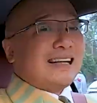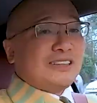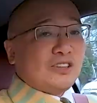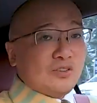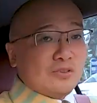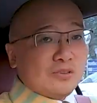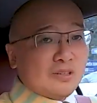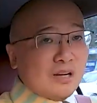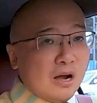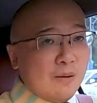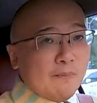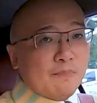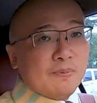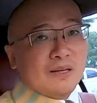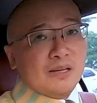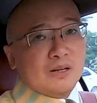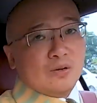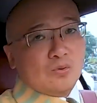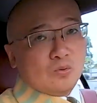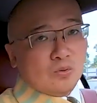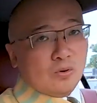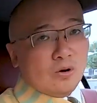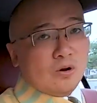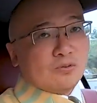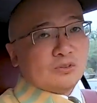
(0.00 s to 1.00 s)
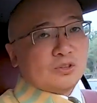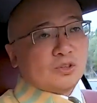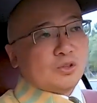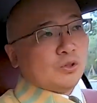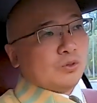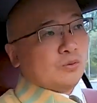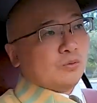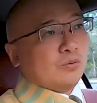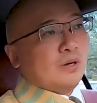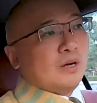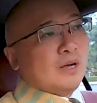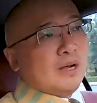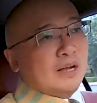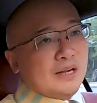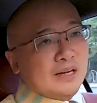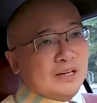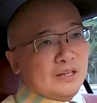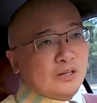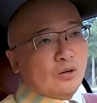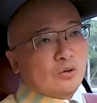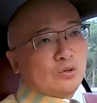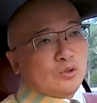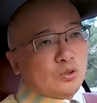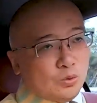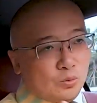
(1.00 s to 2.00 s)
as your company grows to
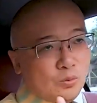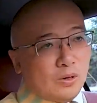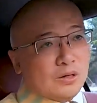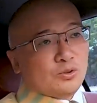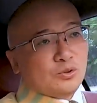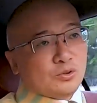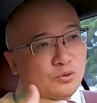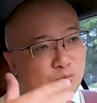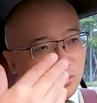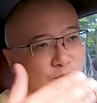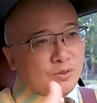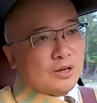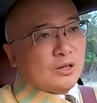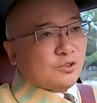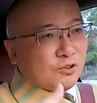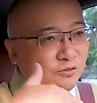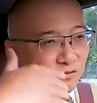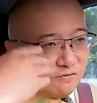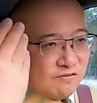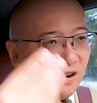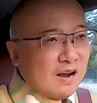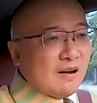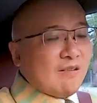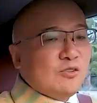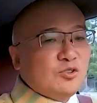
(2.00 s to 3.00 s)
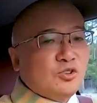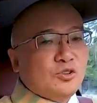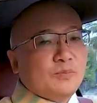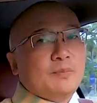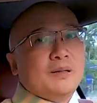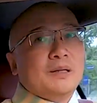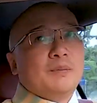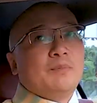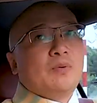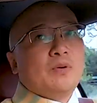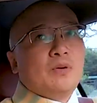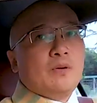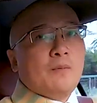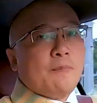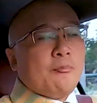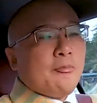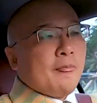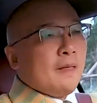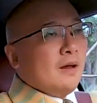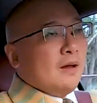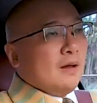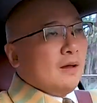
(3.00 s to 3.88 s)
200, 300, 500 people.